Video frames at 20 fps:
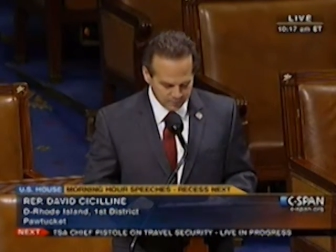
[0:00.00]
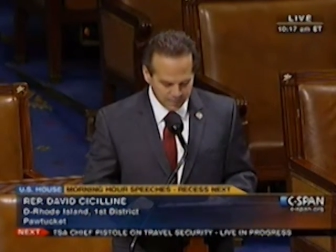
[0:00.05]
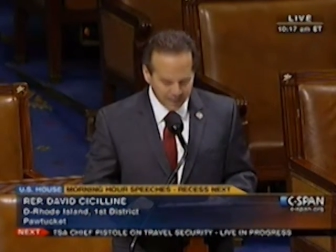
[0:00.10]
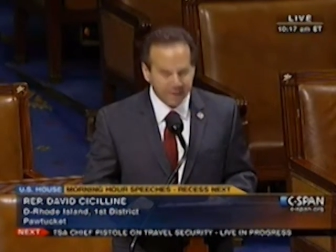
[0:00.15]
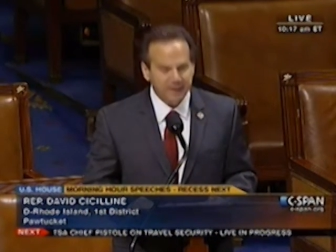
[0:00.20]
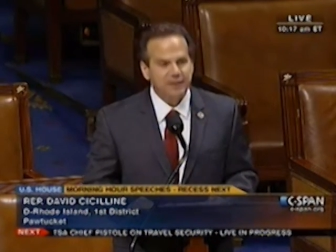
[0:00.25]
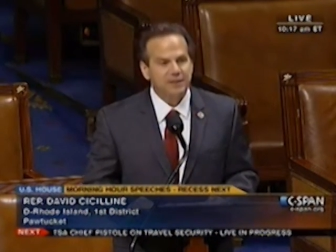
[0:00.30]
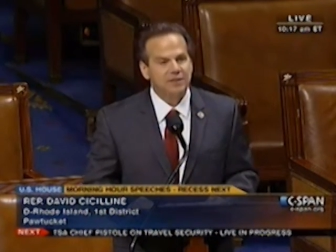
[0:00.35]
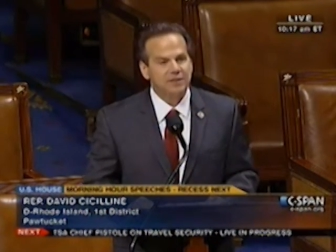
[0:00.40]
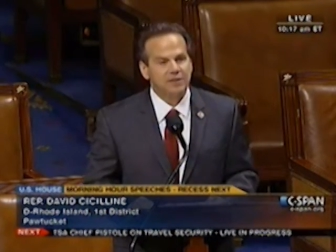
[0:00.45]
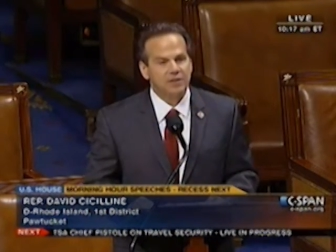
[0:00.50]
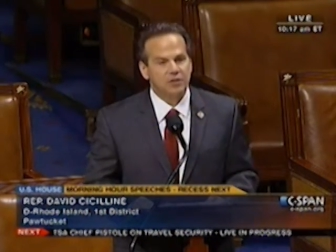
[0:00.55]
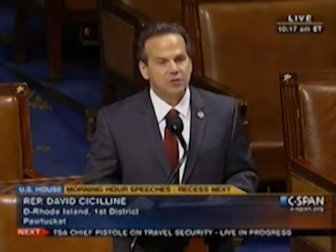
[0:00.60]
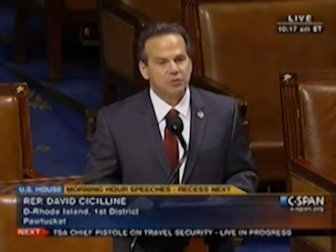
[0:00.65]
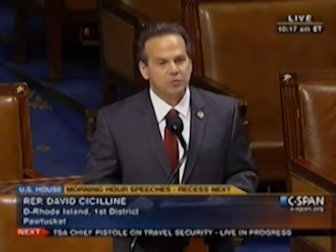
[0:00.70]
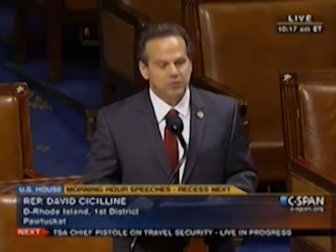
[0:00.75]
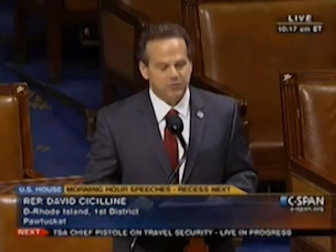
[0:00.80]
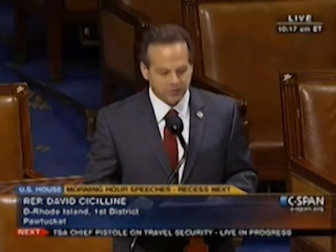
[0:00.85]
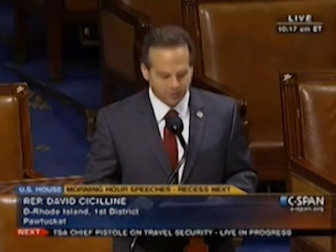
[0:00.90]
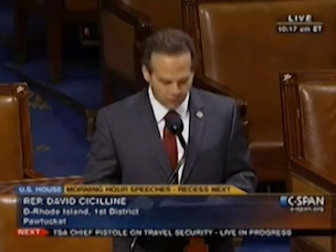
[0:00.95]
My
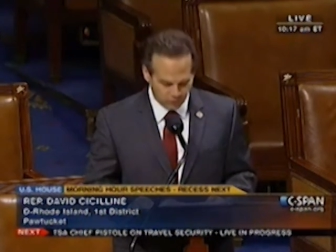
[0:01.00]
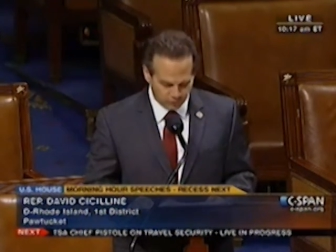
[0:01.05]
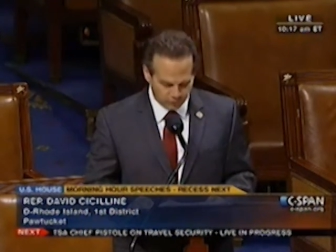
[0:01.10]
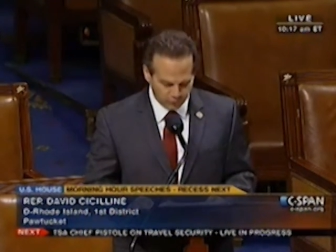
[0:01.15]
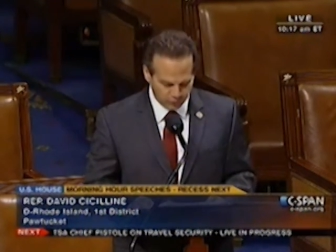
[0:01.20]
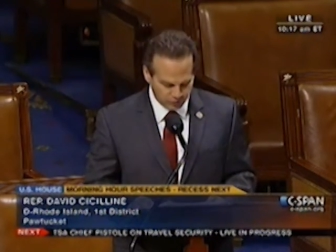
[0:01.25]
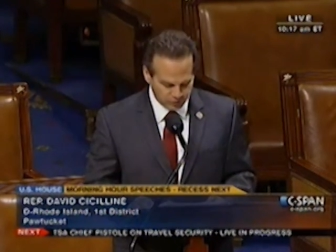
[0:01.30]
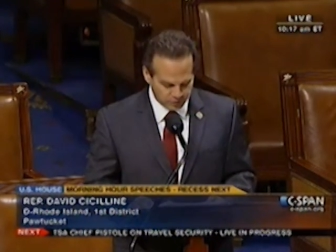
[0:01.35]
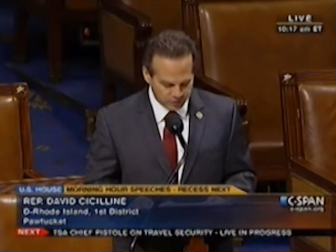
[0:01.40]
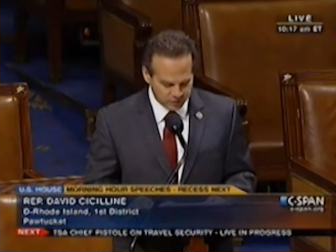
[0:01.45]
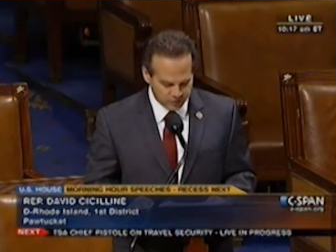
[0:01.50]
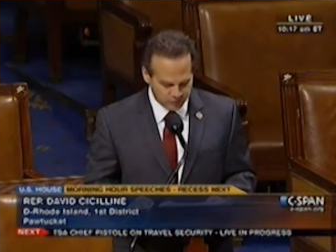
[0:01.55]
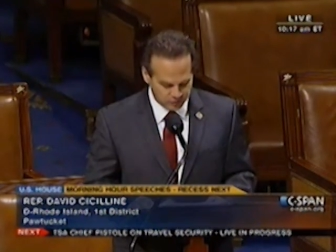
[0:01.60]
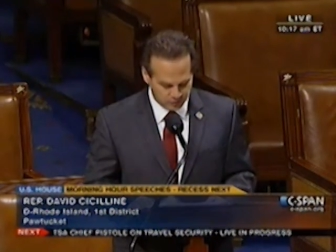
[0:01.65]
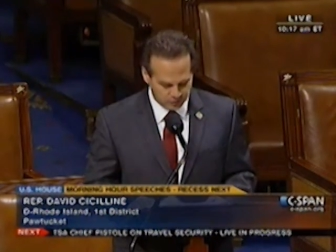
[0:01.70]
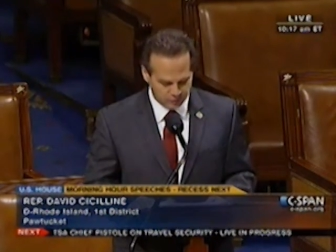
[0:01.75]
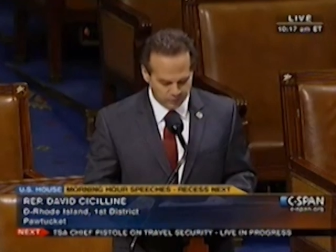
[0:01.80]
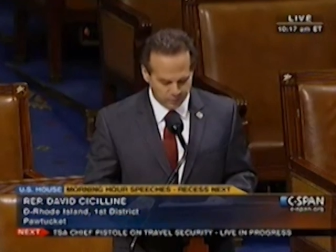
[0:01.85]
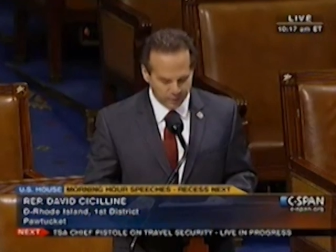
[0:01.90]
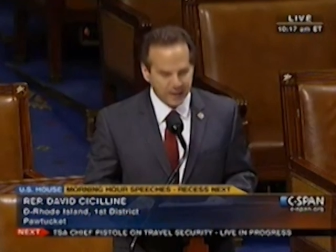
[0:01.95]
constituents in the 1st
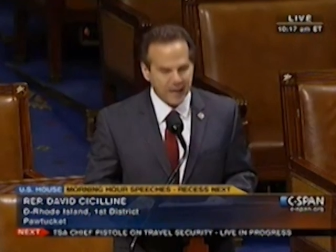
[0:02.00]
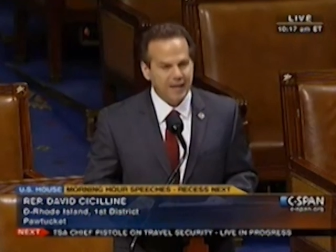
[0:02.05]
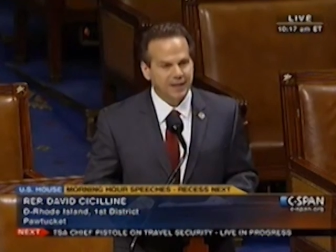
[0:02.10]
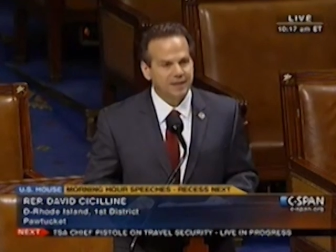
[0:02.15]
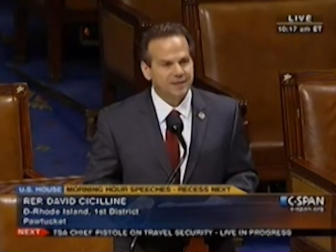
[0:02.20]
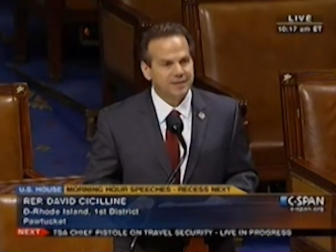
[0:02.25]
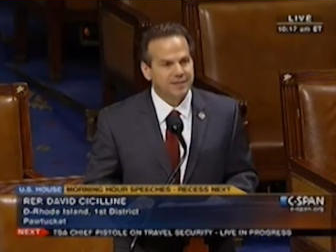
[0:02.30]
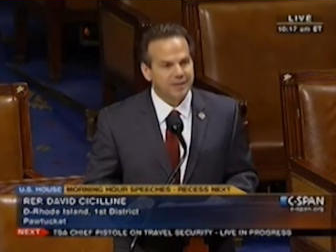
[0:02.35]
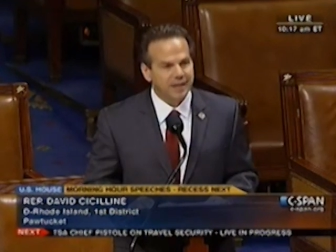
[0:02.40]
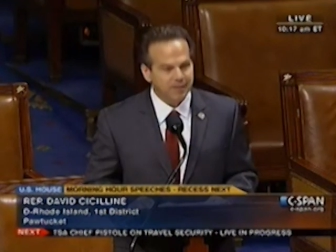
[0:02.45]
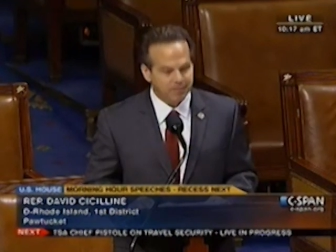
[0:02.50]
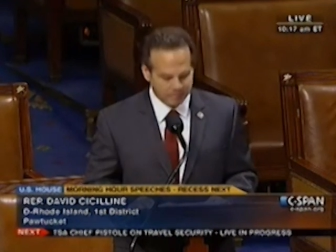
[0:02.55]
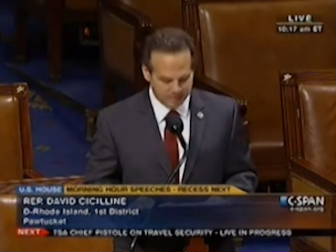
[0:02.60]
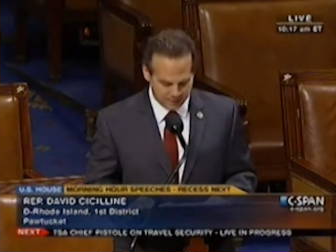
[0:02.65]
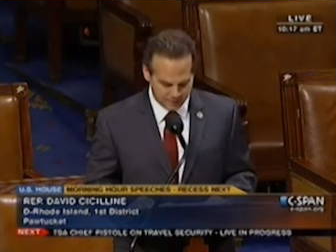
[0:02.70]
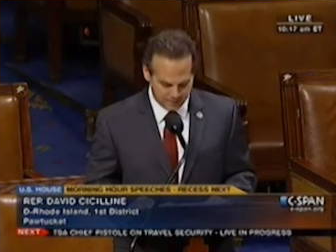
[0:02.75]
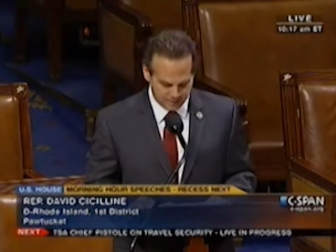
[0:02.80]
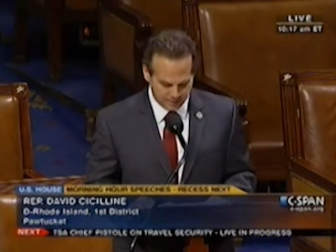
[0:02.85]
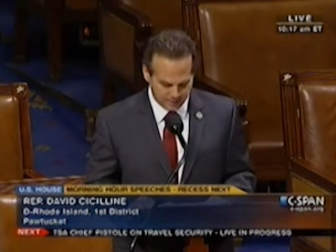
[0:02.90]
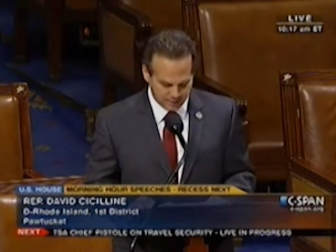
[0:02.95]
District of Rhode Island sent
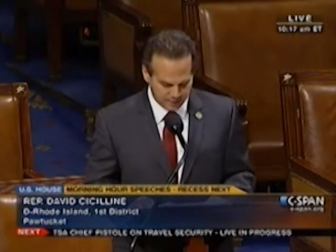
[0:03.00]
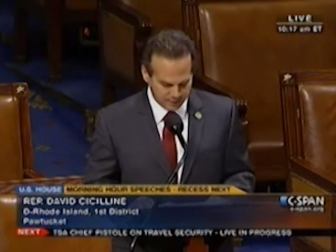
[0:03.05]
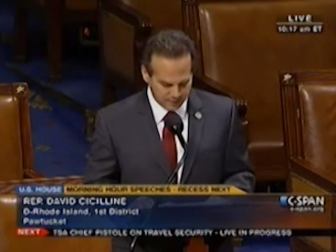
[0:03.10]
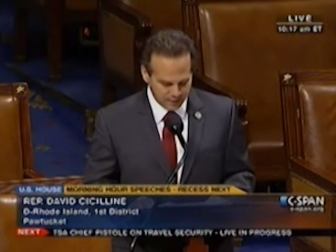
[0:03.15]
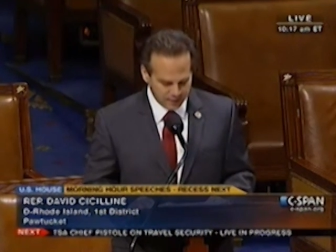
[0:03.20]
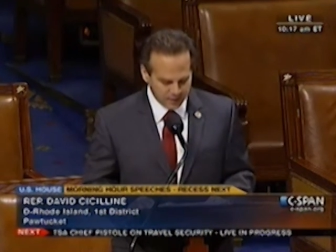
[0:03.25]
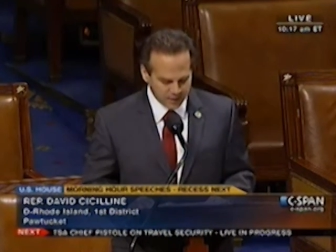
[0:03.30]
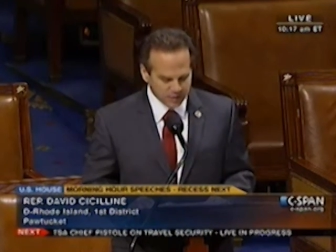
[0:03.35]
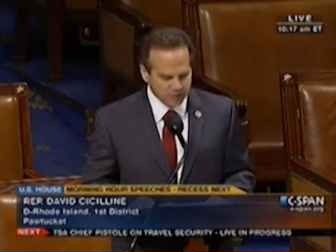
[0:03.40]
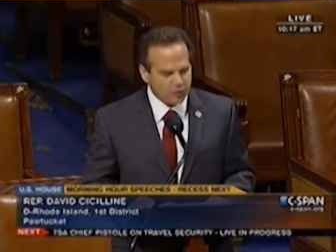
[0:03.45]
me here